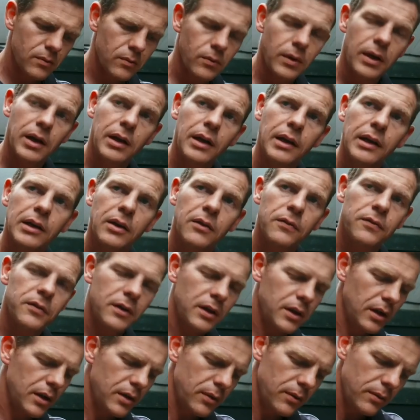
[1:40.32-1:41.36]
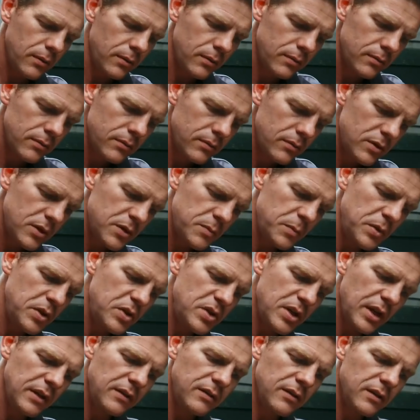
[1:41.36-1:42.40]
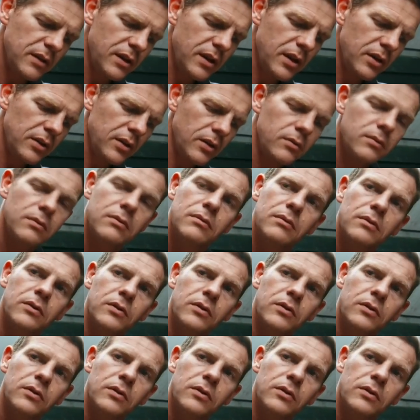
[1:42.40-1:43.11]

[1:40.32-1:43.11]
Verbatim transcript: When cleaning off the glue, just be gentle that you don't